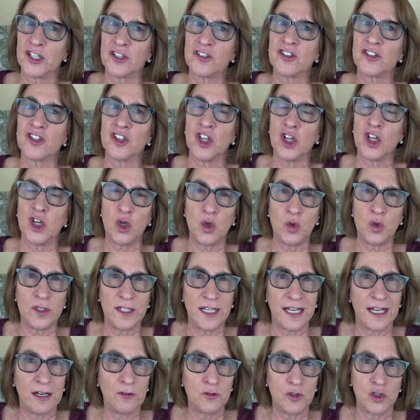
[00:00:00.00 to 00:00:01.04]
of slow
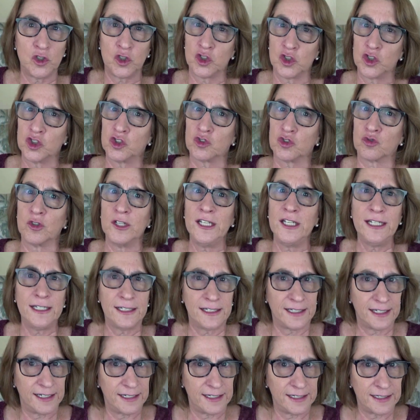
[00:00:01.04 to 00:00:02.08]
down your
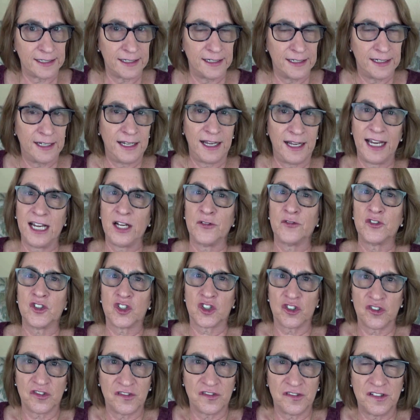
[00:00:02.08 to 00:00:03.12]
drinking after
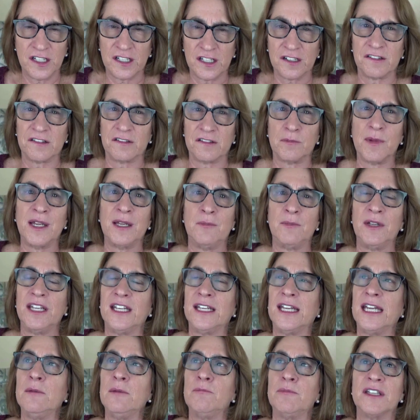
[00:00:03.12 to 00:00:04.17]
6. Maybe
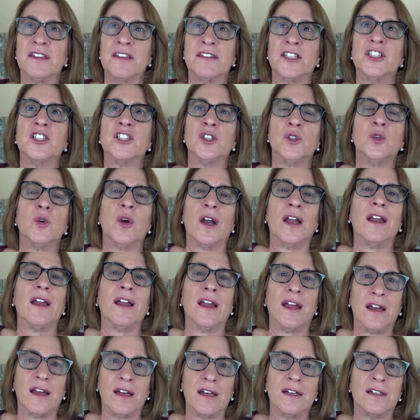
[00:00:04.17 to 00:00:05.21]
keep it to
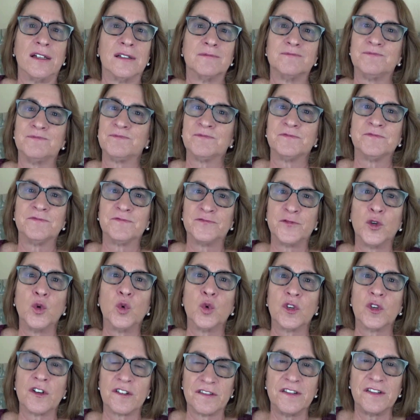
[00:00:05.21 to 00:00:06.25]

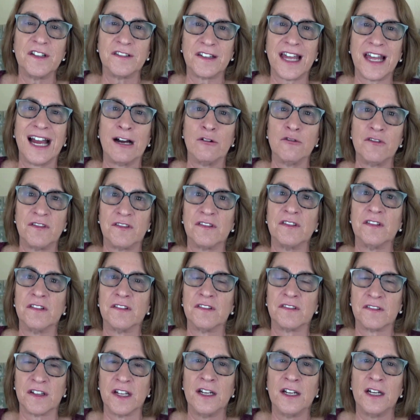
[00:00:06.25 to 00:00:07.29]
4 to 6
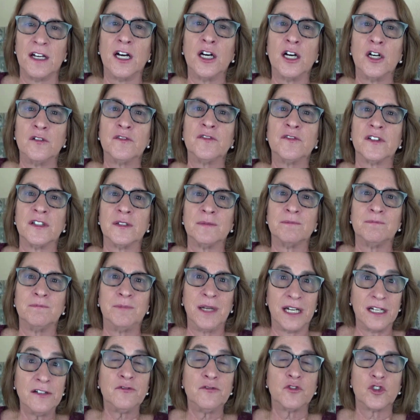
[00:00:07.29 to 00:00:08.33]
ounces of a
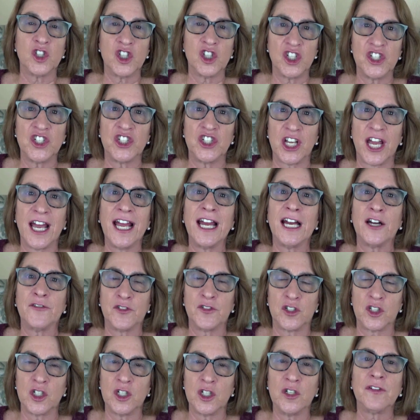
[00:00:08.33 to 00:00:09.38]
beverage
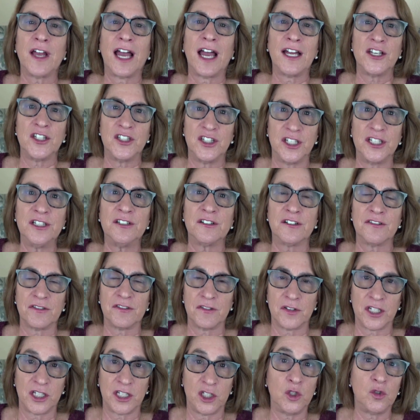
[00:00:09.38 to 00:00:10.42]
after you've had dinner, so
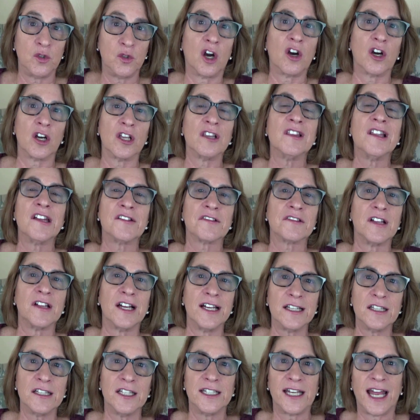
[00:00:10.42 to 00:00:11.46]
that you are less
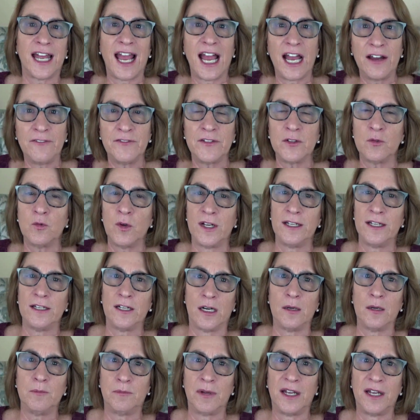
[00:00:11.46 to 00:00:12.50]
likely to have to wake
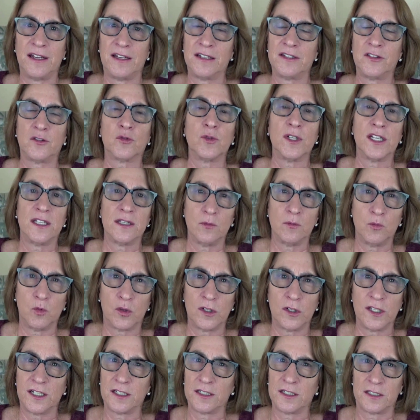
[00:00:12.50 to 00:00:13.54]
up at 3 in the
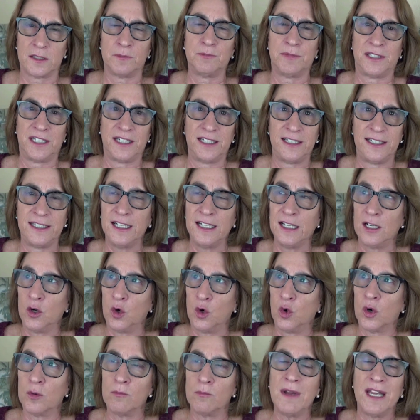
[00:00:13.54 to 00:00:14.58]
morning to pee,
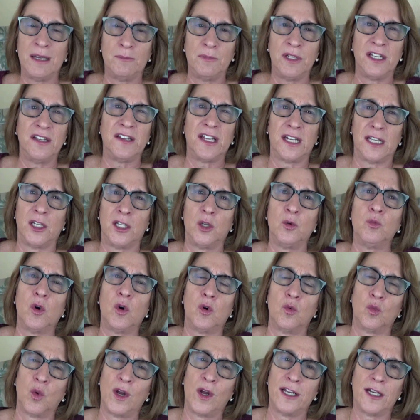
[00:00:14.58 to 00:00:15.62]
or maybe that you
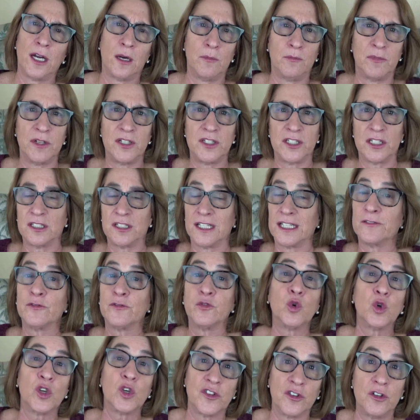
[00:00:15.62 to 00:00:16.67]
won't wake up until like
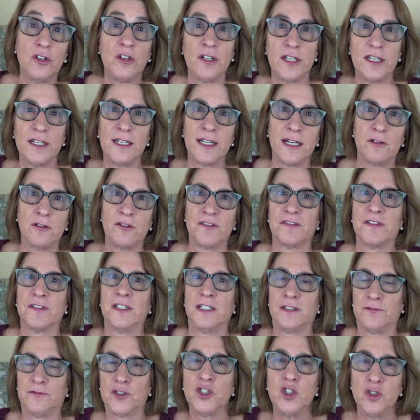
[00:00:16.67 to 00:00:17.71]
4:30 now instead
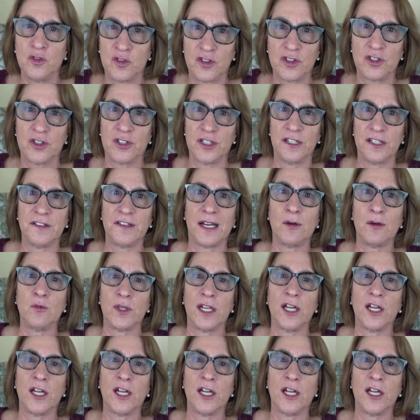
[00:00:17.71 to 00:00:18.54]
of 2:30. That would